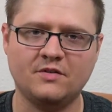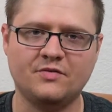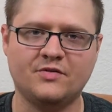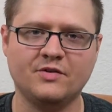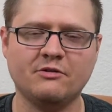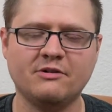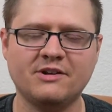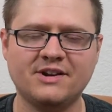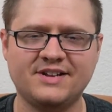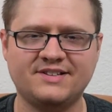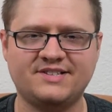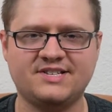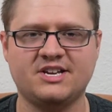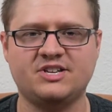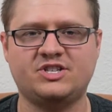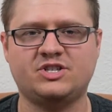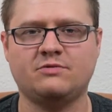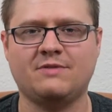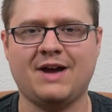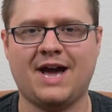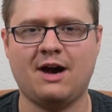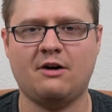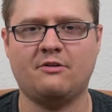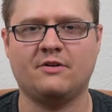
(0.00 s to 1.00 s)
They're going to
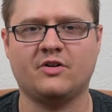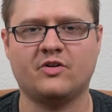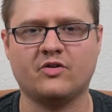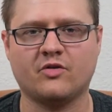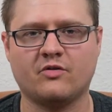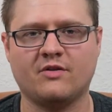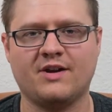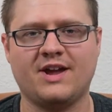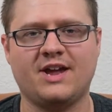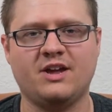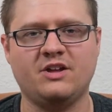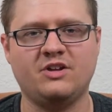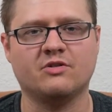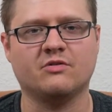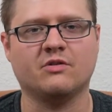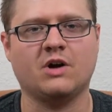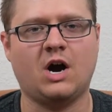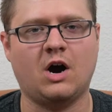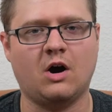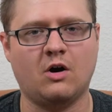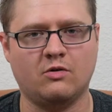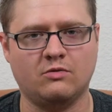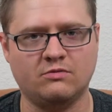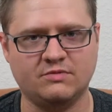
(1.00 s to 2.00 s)
teach you how to create
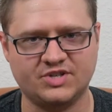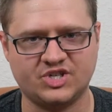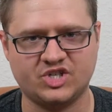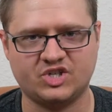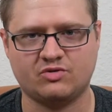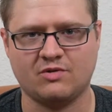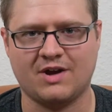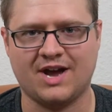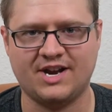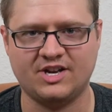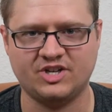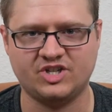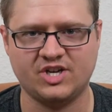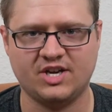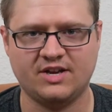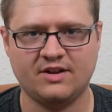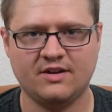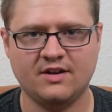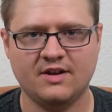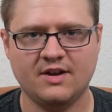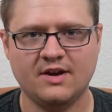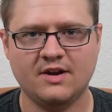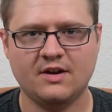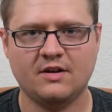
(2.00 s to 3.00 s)
your own strategy.